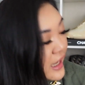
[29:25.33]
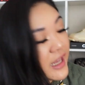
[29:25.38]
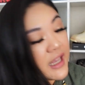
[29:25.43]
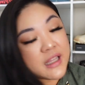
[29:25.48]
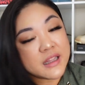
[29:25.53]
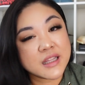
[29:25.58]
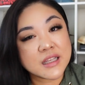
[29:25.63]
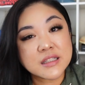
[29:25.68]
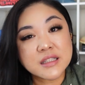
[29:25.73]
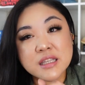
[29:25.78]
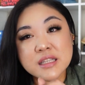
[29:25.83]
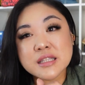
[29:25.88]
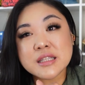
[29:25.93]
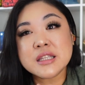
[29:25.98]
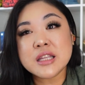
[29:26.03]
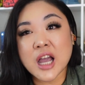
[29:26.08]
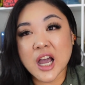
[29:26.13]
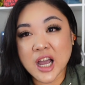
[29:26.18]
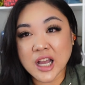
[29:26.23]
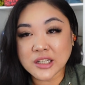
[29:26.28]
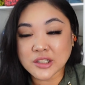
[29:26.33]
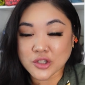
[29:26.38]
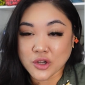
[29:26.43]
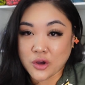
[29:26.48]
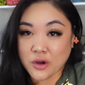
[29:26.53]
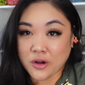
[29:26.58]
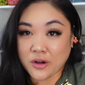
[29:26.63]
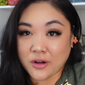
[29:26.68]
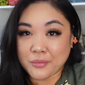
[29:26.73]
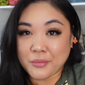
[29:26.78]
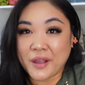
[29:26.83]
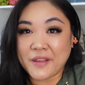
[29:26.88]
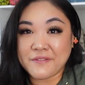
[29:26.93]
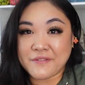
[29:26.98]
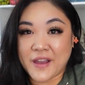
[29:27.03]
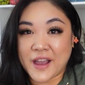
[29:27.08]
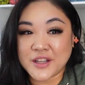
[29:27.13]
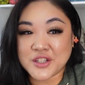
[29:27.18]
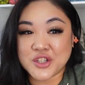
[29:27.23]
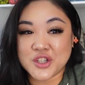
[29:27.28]
this is not all my
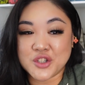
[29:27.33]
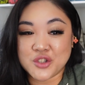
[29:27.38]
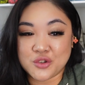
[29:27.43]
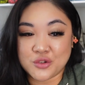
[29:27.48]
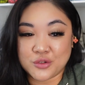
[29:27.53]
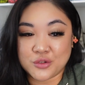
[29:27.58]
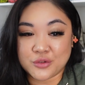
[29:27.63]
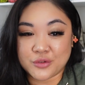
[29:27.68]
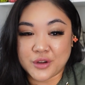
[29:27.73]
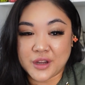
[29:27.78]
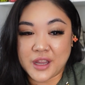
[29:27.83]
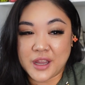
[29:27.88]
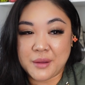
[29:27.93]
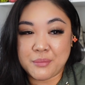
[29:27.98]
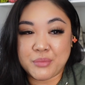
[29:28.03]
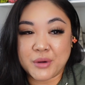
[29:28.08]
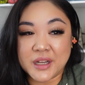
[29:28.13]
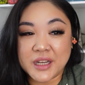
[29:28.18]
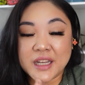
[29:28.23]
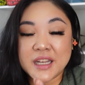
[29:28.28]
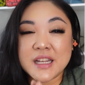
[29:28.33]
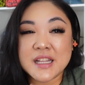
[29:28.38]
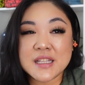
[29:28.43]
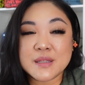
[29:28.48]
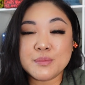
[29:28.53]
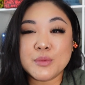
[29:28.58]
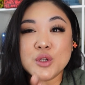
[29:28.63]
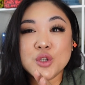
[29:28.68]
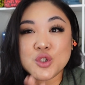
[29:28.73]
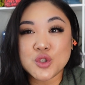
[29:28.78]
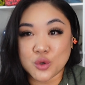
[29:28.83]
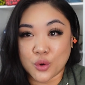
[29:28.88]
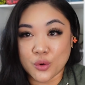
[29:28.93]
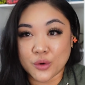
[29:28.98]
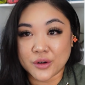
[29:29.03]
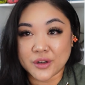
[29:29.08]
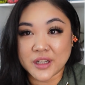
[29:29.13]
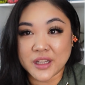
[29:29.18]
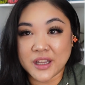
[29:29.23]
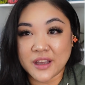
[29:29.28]
fashion jewelry, but it is
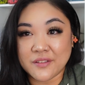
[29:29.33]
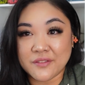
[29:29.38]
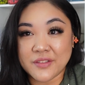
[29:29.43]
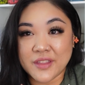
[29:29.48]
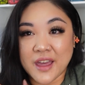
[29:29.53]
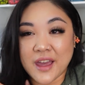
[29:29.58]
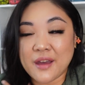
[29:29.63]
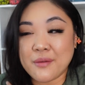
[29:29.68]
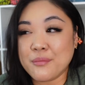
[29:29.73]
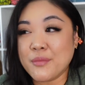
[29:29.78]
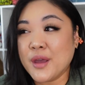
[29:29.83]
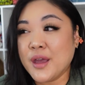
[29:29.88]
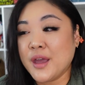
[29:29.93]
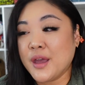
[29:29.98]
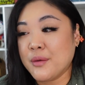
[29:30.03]
majority of them